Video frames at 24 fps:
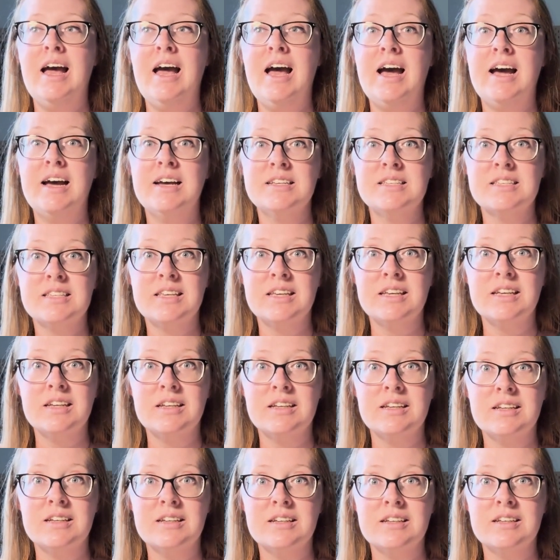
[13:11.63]

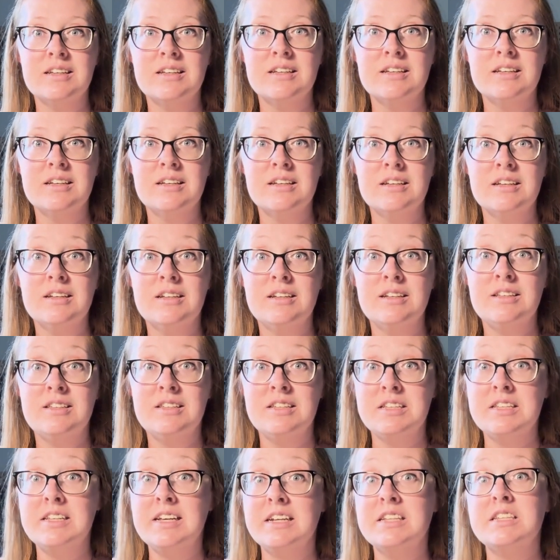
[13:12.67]
asking to
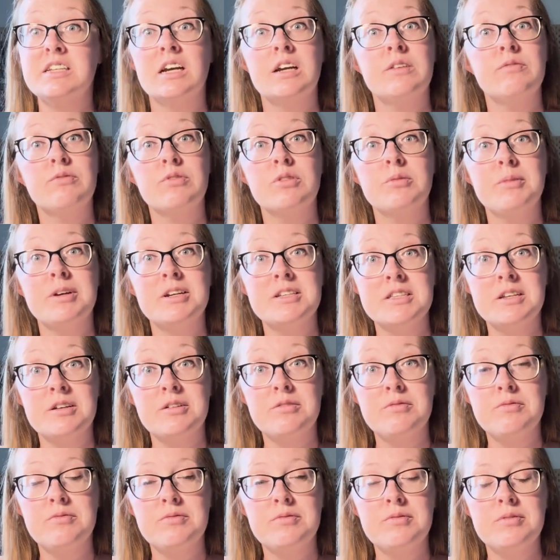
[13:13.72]
take time for
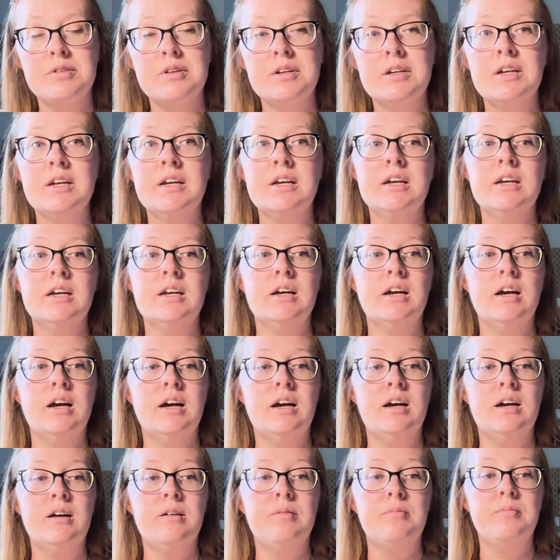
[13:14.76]
myself.
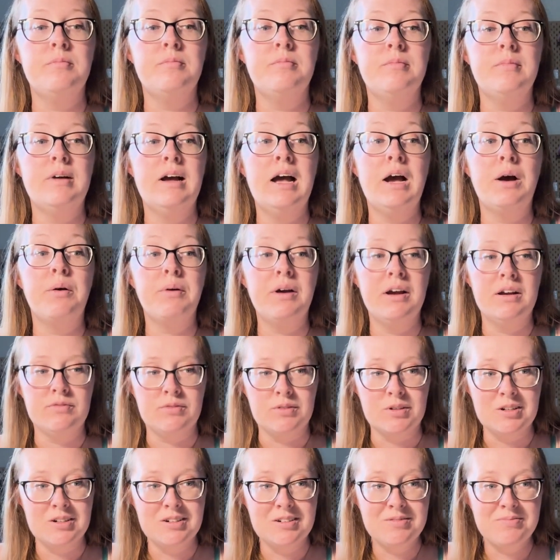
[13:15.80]

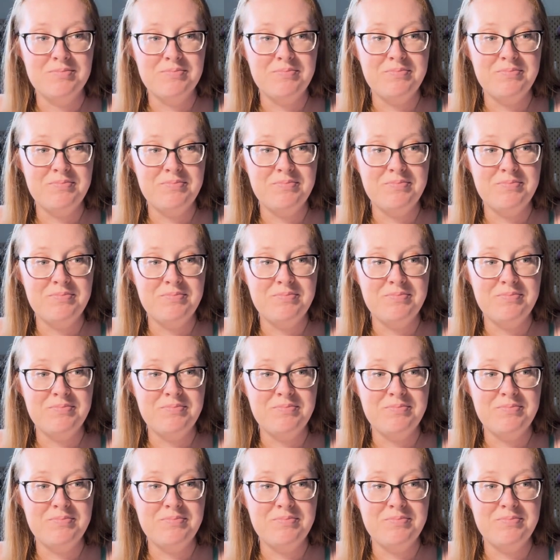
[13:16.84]
However,